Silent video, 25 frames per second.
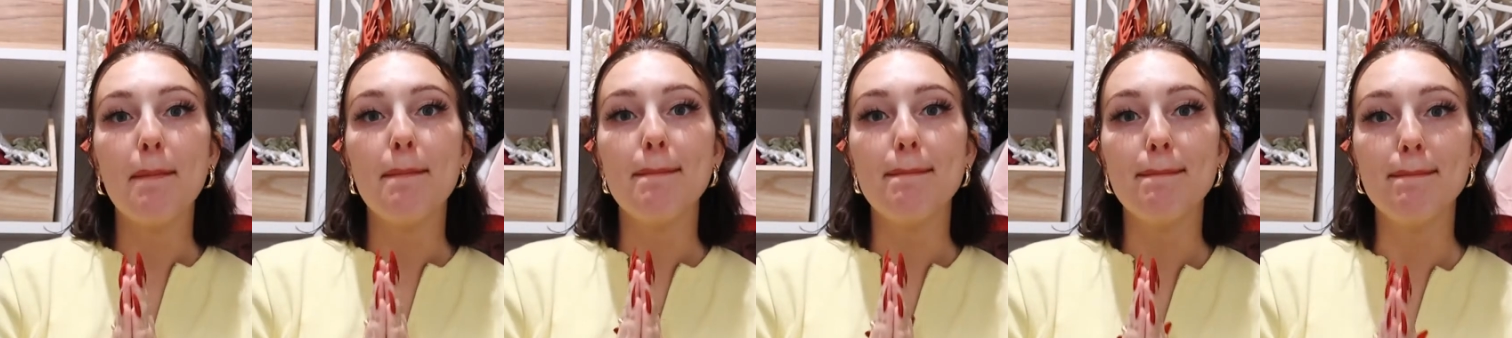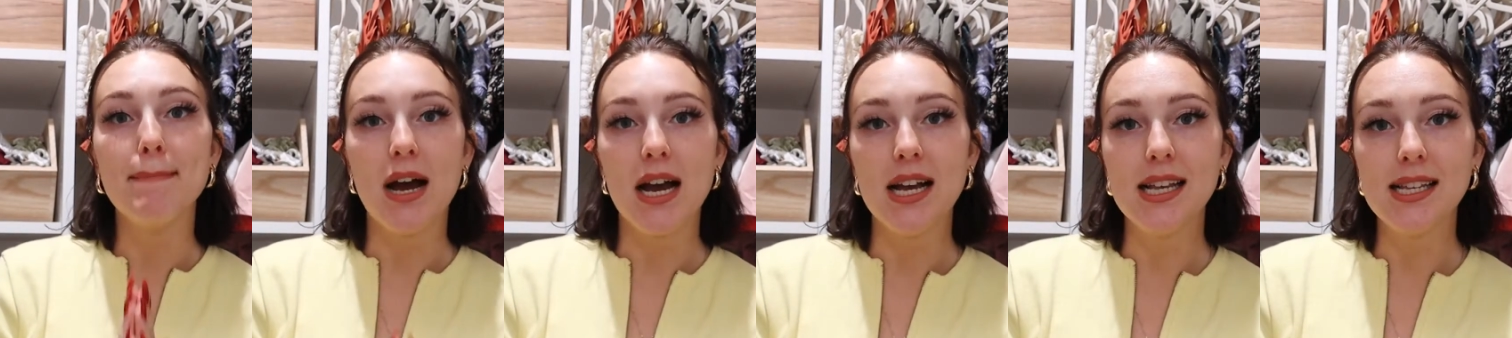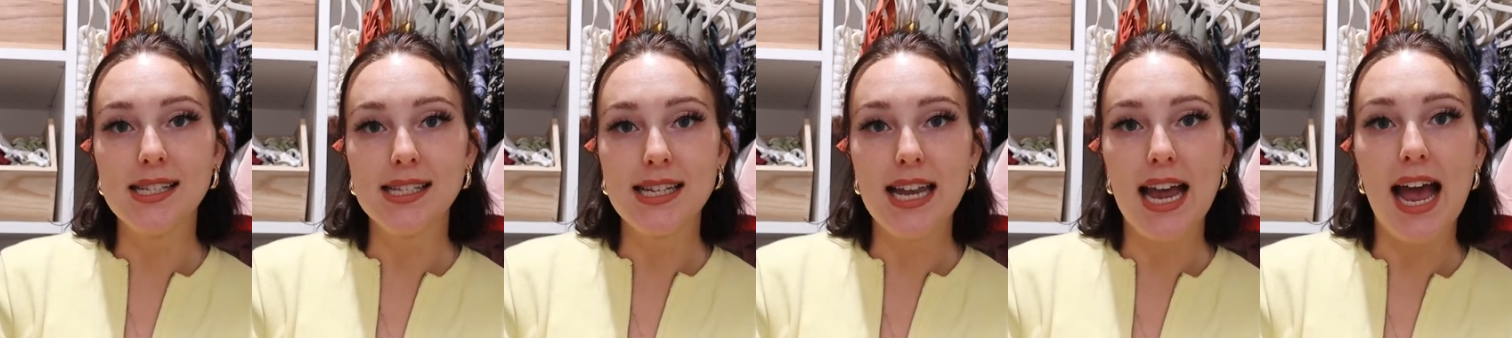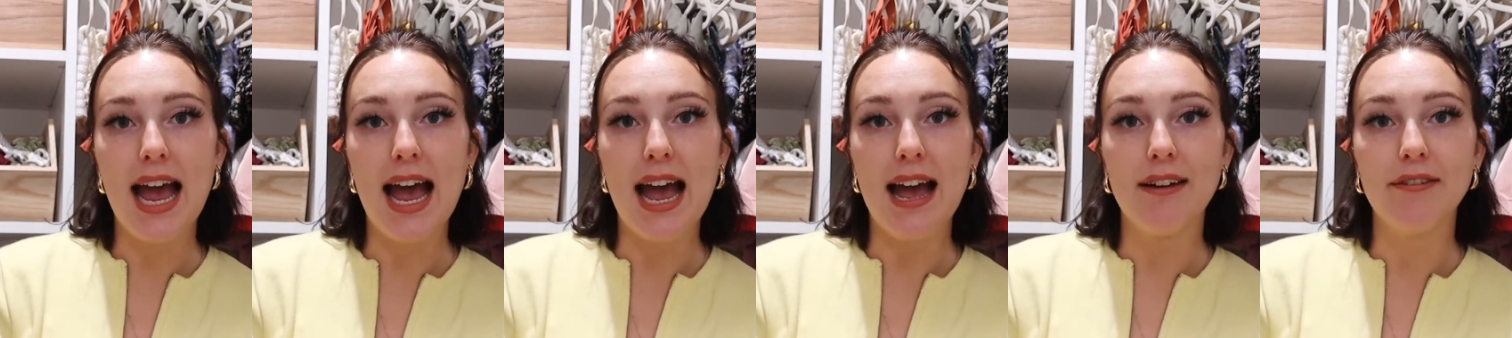
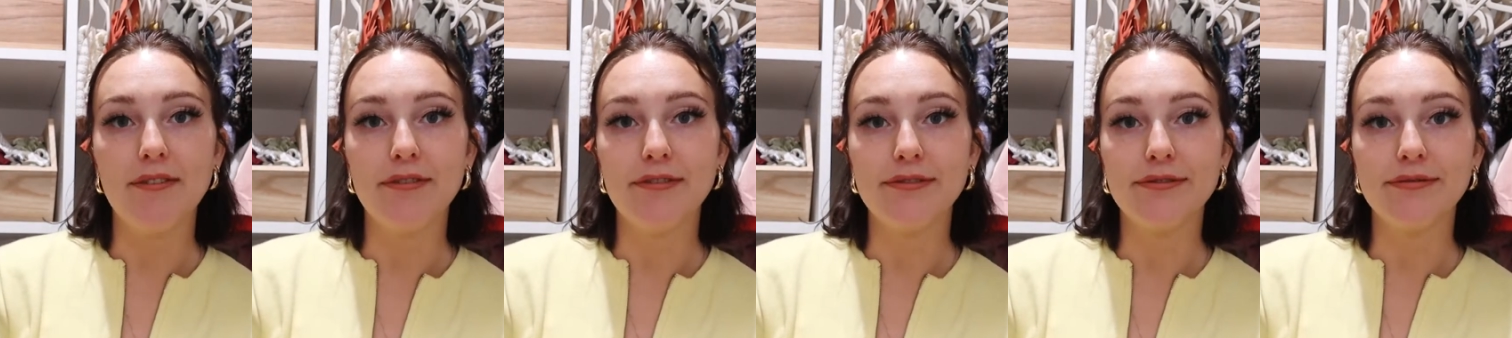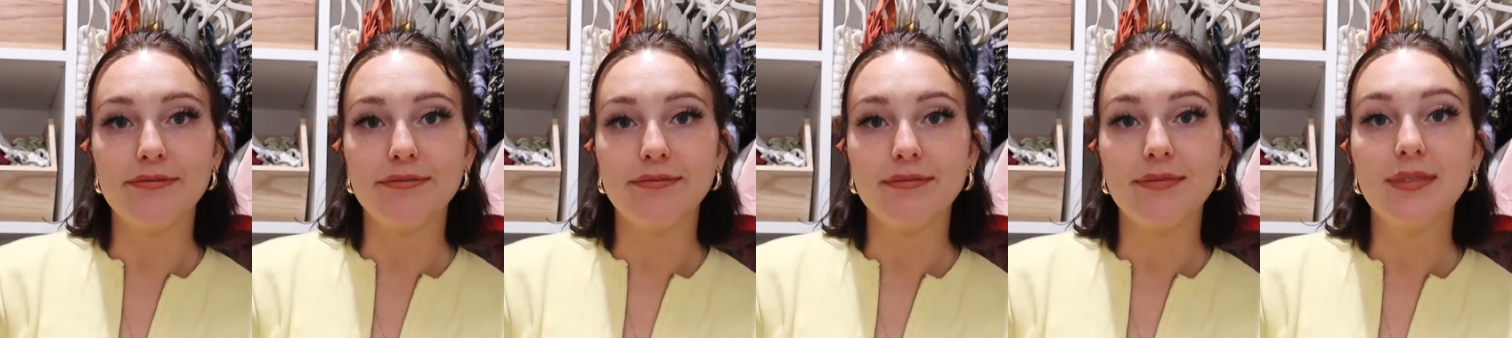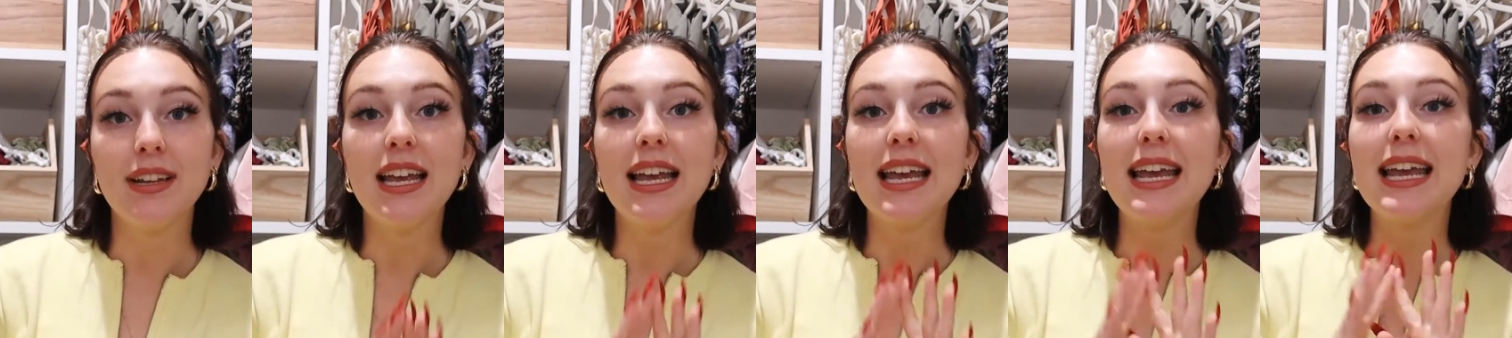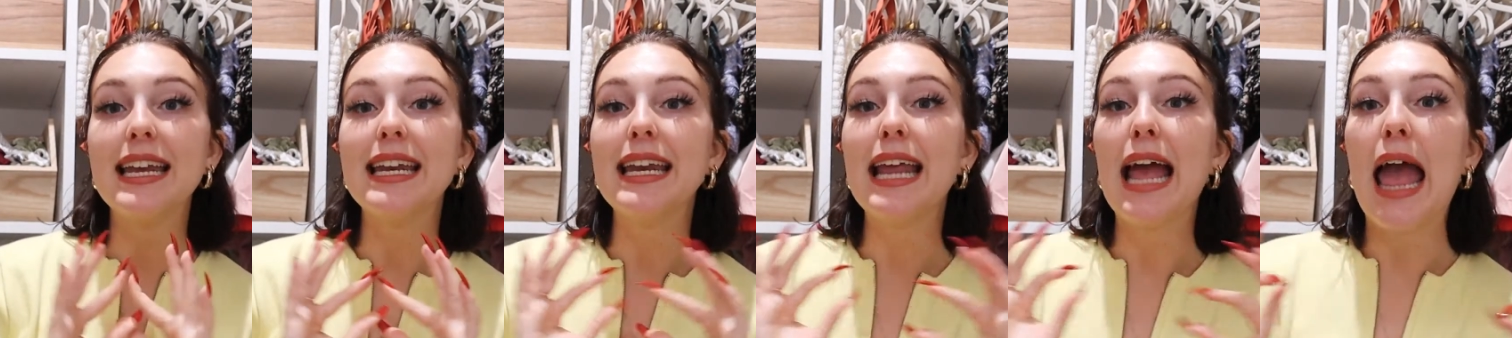must-have
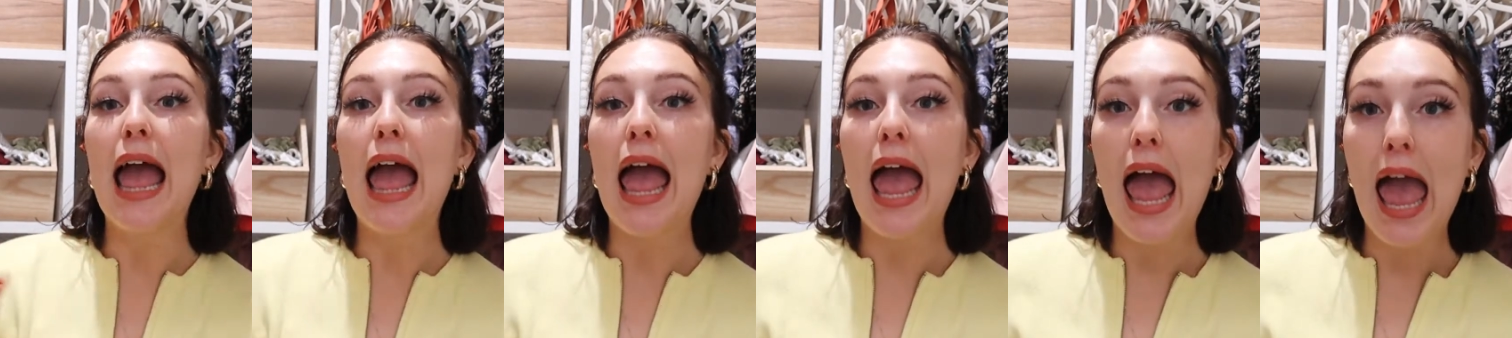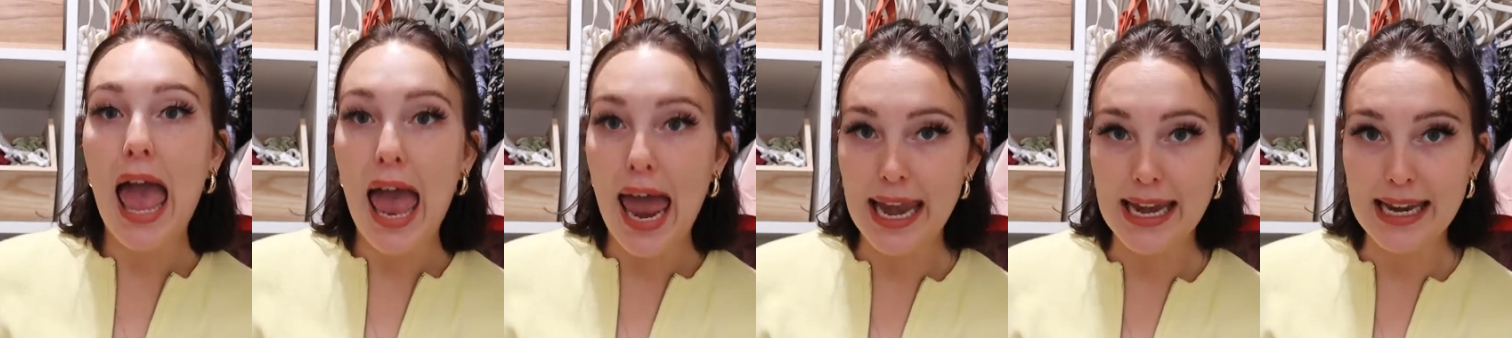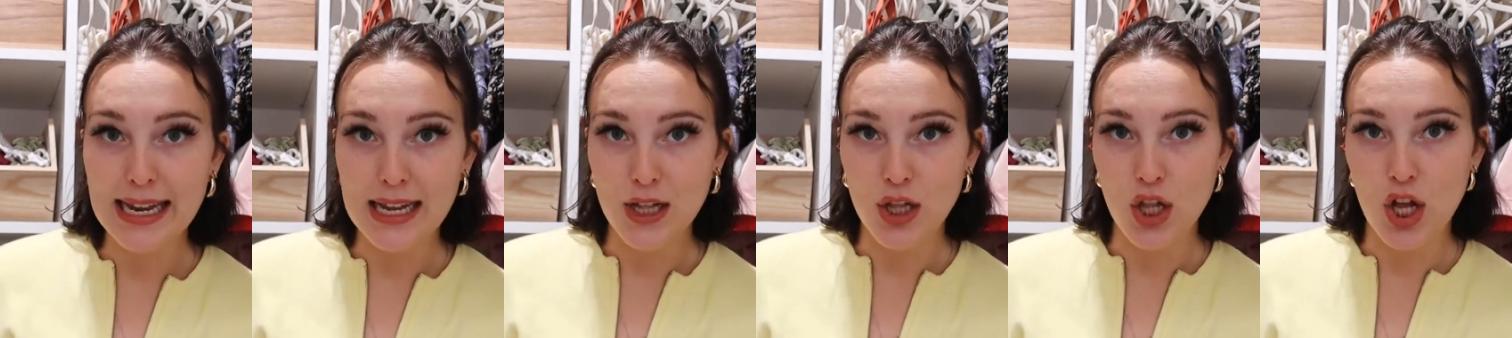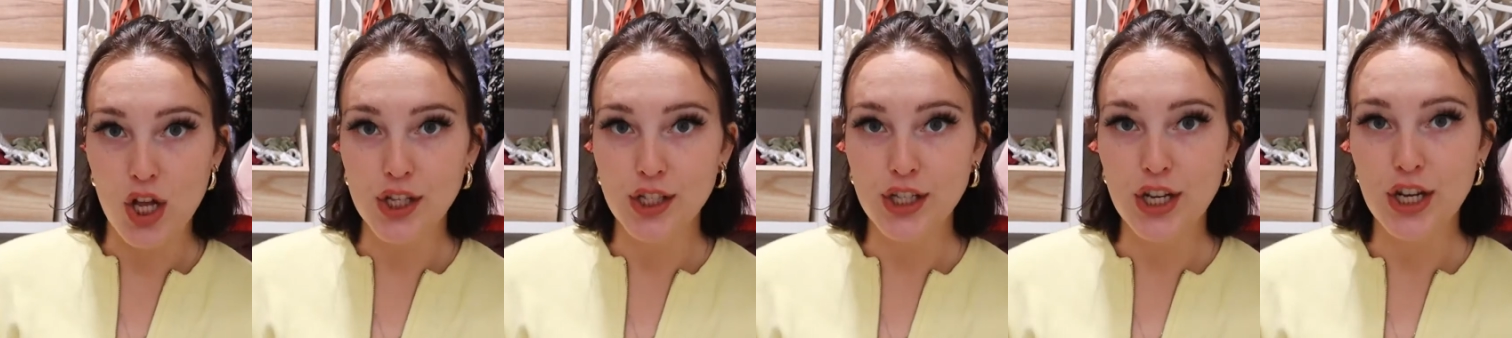in any
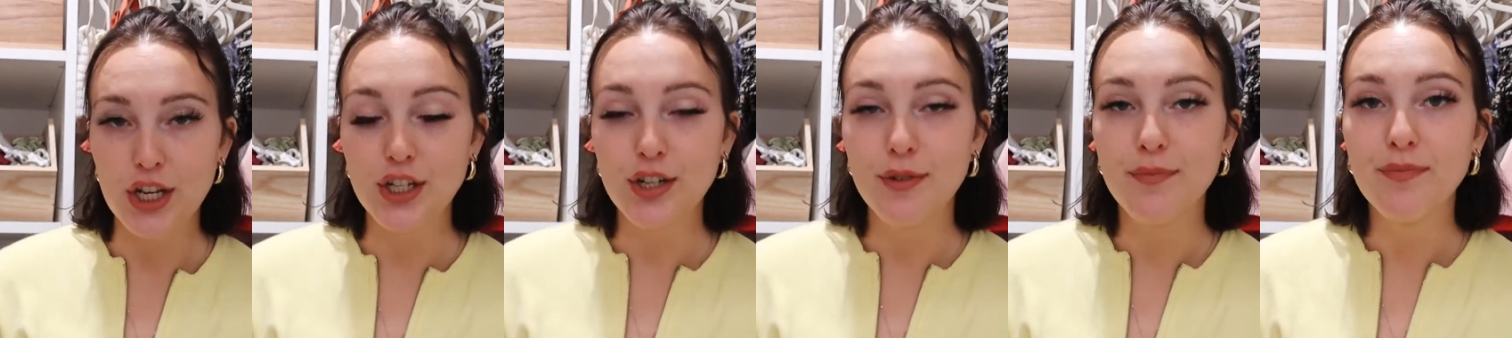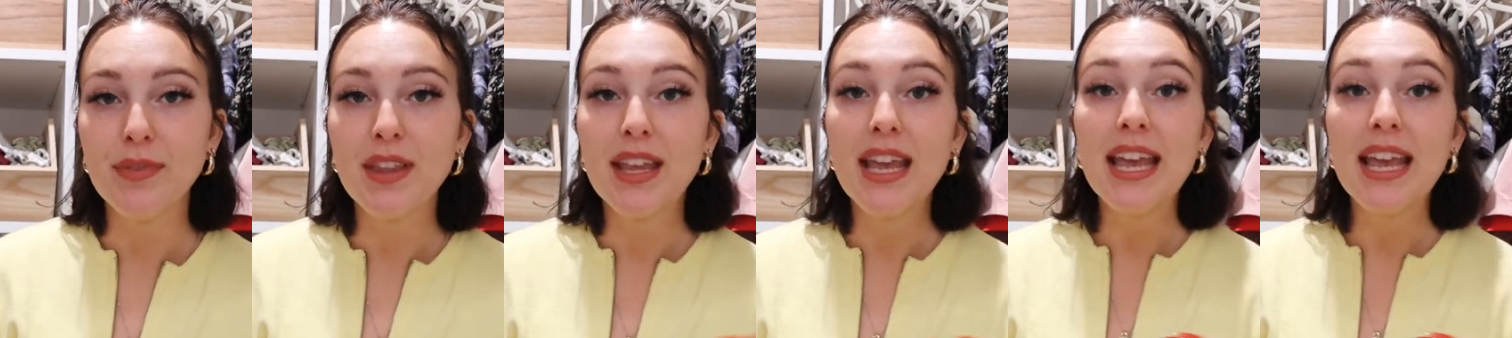closet.